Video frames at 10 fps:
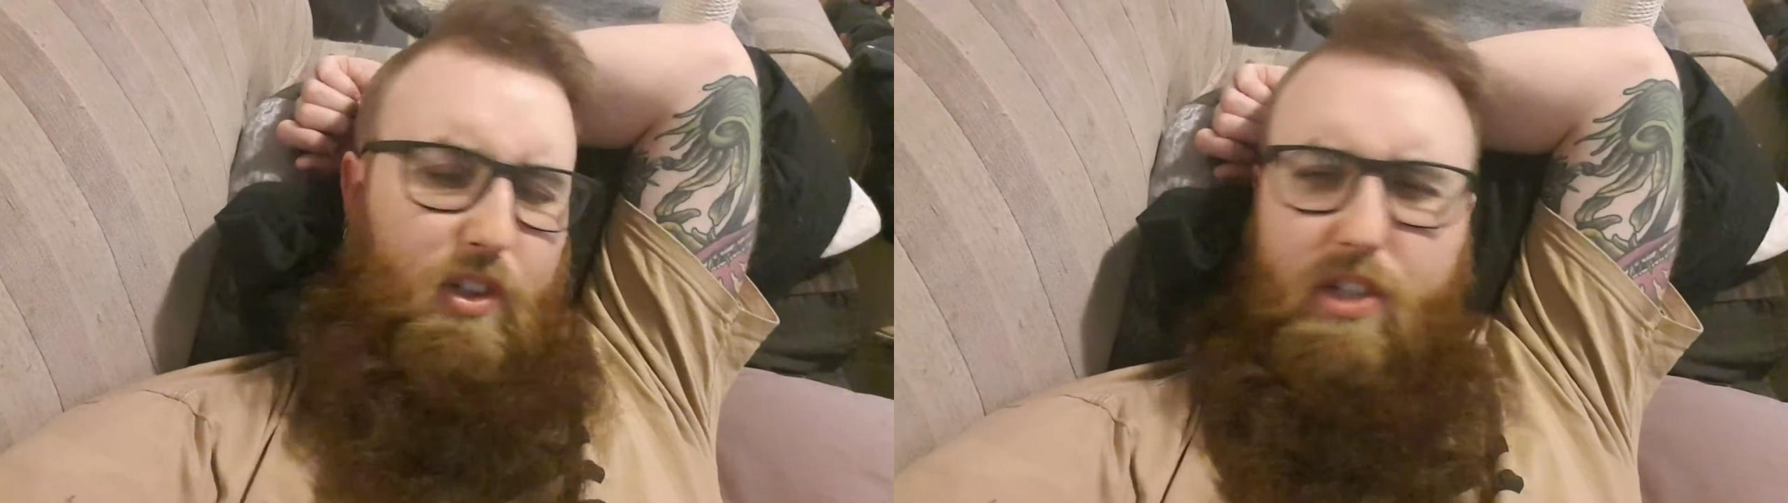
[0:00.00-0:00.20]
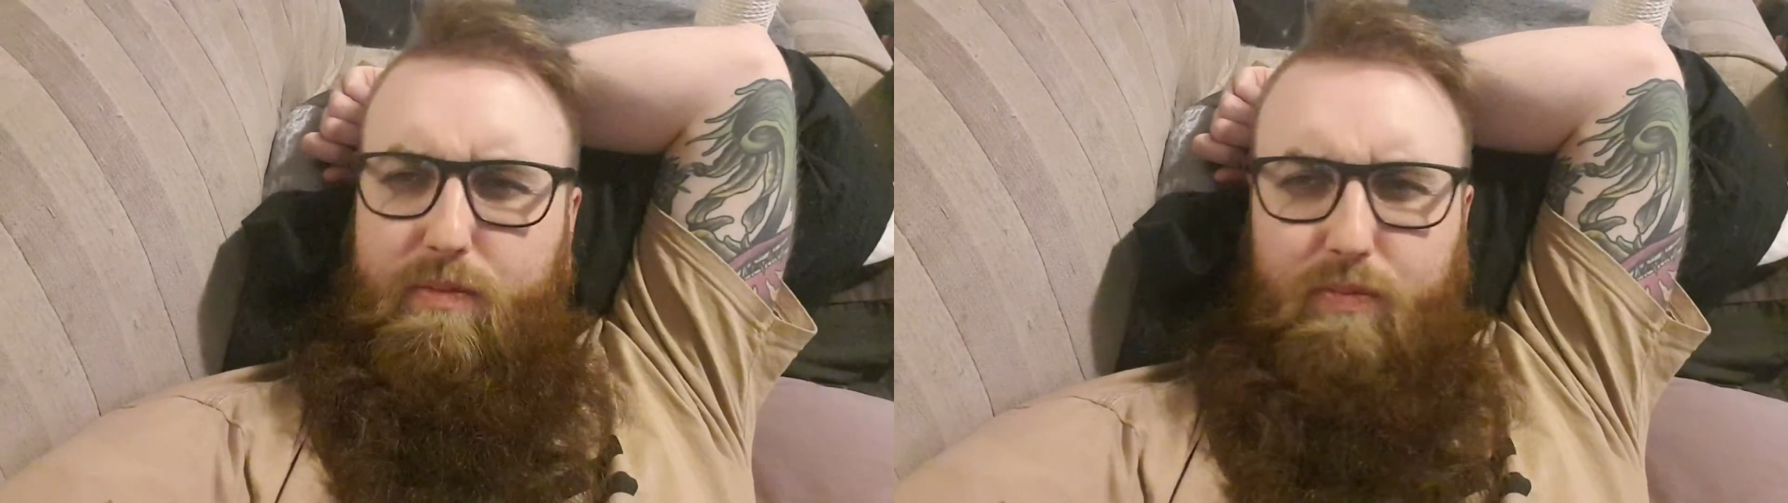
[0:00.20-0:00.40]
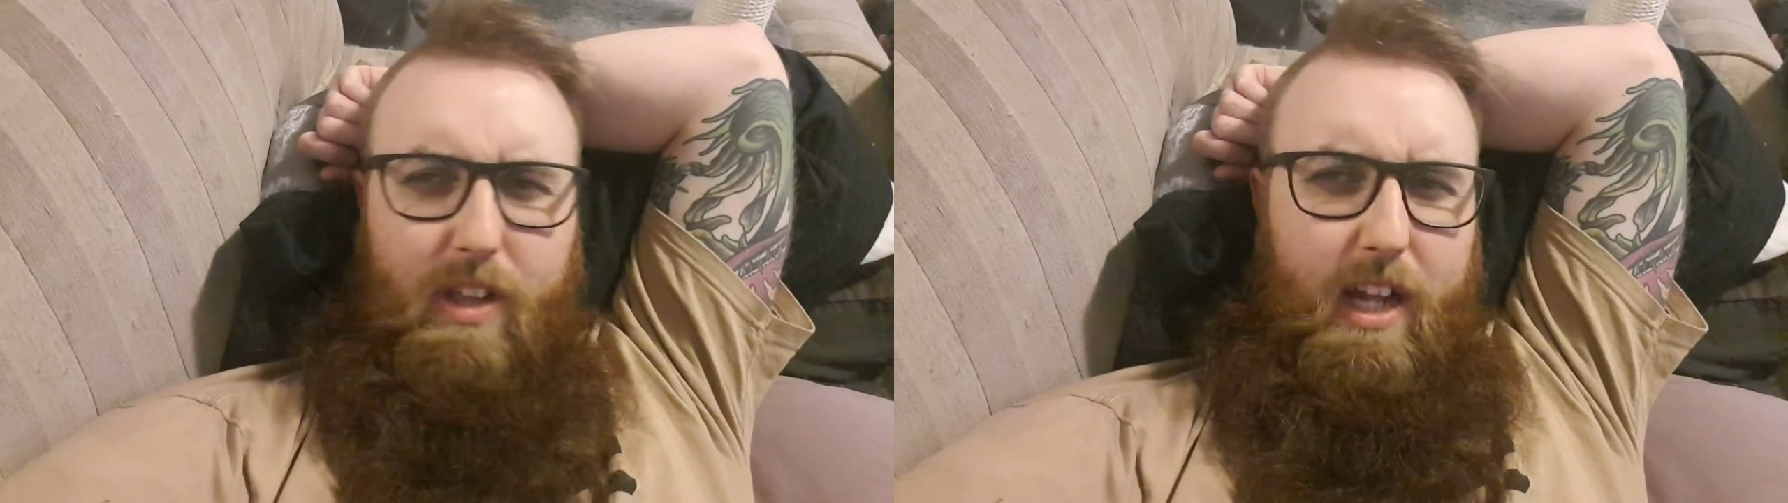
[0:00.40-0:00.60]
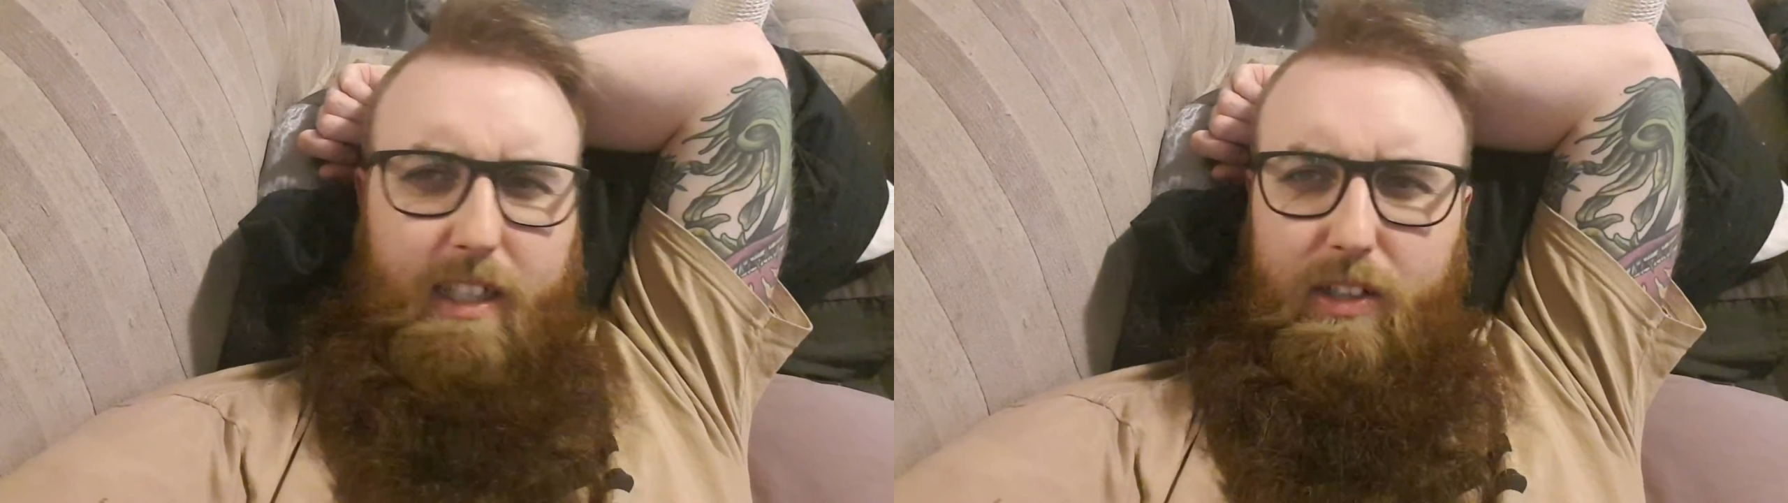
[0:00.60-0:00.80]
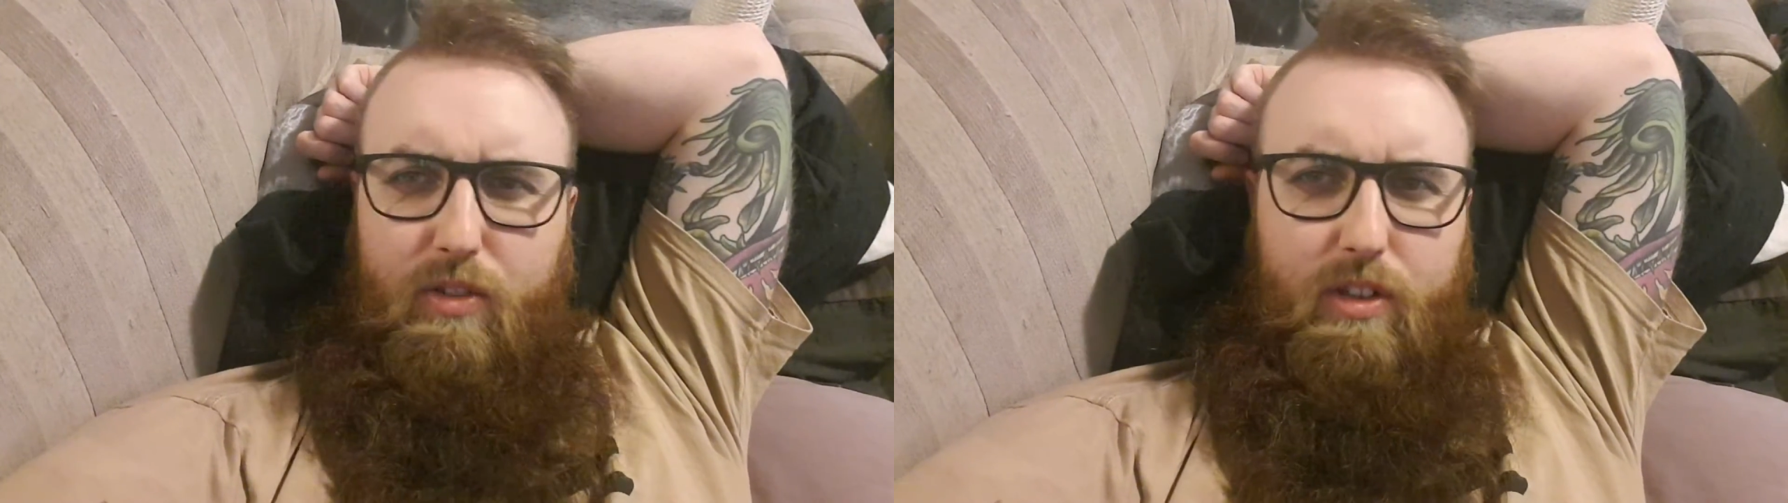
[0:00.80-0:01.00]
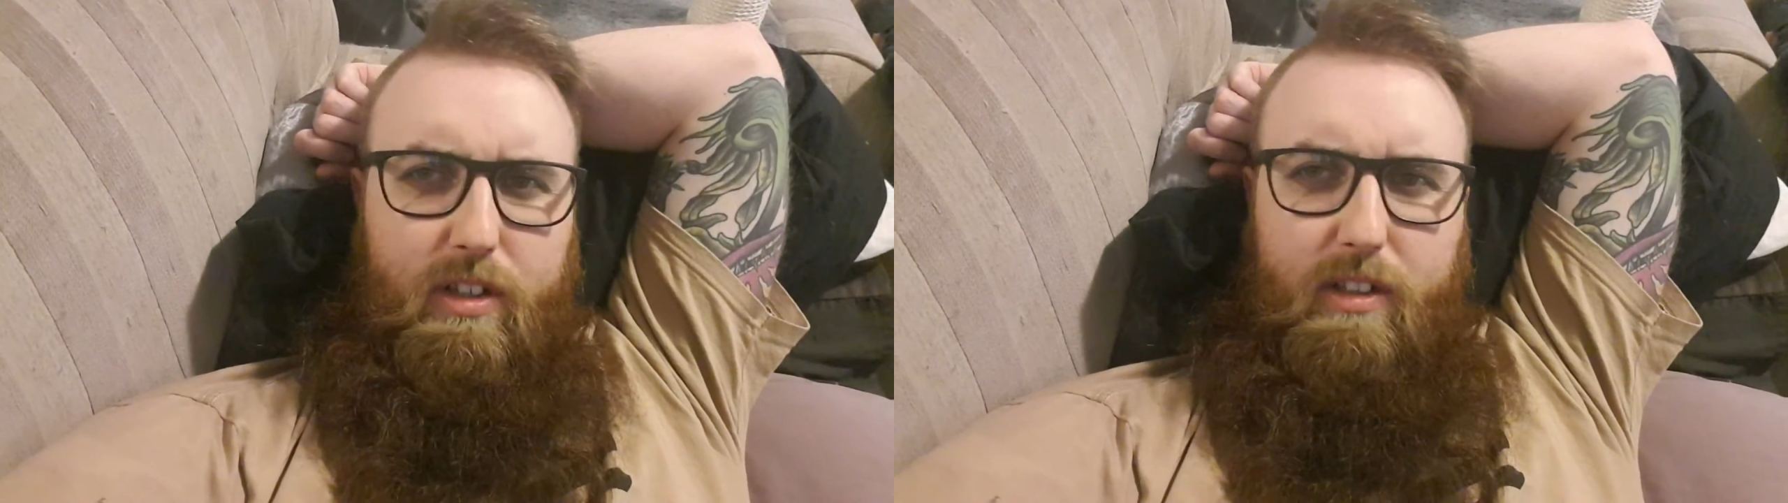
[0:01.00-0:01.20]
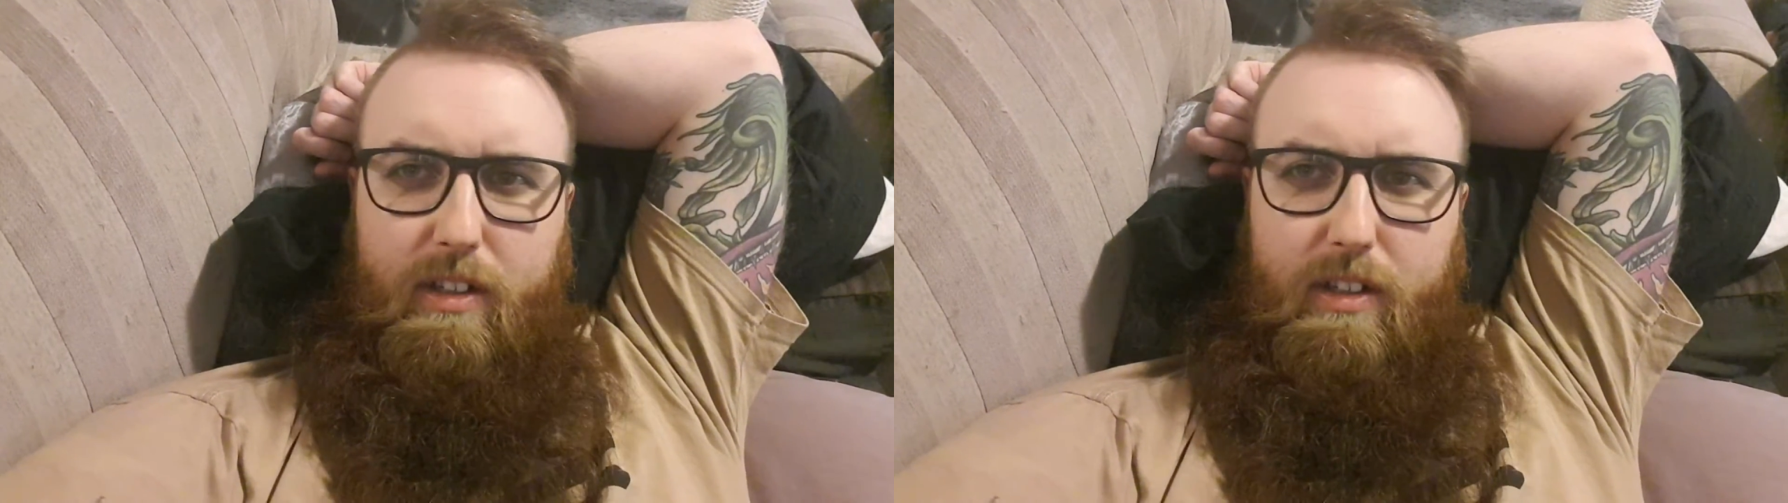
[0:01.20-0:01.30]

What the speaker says: It's bloody good.